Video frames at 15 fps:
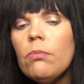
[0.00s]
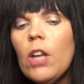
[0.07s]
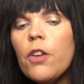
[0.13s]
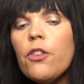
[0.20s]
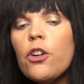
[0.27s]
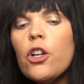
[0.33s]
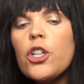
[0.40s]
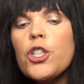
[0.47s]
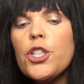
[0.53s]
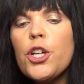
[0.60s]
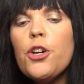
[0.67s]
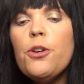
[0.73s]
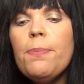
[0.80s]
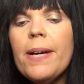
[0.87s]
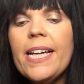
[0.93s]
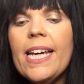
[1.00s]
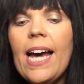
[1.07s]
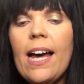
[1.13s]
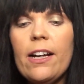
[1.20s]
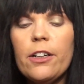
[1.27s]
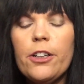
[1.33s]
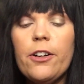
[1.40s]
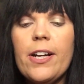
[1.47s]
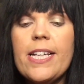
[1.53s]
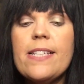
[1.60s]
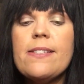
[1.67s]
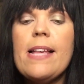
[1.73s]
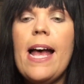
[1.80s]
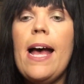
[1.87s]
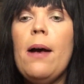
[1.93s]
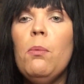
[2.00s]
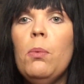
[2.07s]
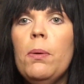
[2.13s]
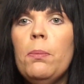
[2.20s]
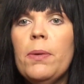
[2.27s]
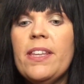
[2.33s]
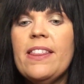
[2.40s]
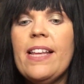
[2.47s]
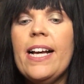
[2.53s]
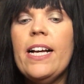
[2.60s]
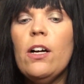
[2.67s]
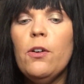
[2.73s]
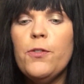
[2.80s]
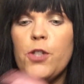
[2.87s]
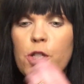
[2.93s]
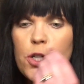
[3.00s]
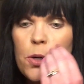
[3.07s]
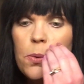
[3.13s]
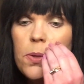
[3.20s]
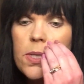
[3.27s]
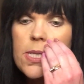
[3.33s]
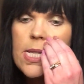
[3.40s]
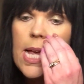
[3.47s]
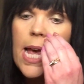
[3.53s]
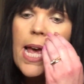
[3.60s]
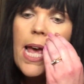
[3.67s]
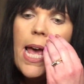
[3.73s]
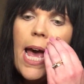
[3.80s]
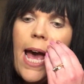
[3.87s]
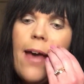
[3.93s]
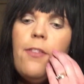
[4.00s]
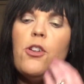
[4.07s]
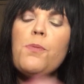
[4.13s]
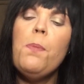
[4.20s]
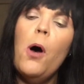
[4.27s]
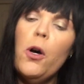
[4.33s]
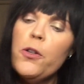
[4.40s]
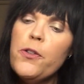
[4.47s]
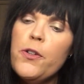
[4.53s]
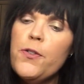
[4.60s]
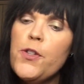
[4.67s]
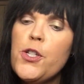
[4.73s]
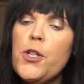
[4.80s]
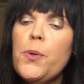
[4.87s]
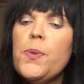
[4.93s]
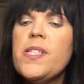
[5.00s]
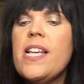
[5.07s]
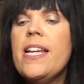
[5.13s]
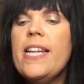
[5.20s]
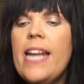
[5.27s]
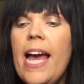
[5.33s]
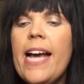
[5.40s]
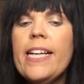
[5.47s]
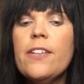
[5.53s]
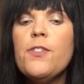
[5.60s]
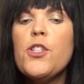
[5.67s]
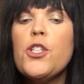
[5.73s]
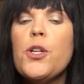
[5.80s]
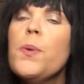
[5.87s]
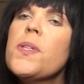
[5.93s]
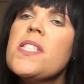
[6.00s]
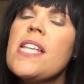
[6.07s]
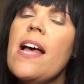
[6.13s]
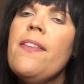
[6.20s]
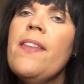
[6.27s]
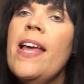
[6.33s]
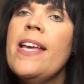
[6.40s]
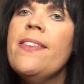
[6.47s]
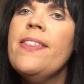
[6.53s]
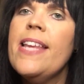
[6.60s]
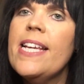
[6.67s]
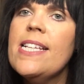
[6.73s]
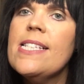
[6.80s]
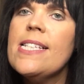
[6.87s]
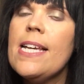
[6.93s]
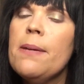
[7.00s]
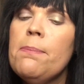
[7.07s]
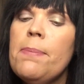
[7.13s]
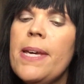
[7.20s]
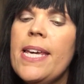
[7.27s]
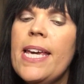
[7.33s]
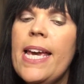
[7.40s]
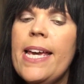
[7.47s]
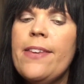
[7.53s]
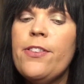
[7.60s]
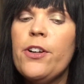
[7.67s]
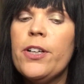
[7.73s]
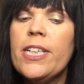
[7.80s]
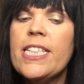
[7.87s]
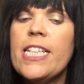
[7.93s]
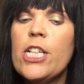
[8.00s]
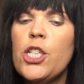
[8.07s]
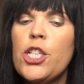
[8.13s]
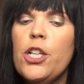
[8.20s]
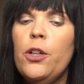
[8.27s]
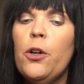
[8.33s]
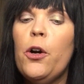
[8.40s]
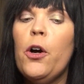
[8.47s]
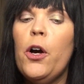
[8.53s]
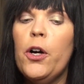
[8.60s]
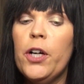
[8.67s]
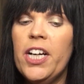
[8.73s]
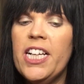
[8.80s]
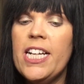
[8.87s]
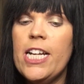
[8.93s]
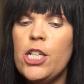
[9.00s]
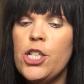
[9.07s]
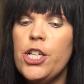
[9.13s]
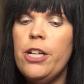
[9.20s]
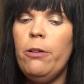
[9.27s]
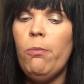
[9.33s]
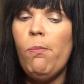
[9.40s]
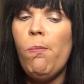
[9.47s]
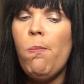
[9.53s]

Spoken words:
there are two big categories when we think of strokes. There's positive strokes and negative strokes, and these can be either conditional or unconditional.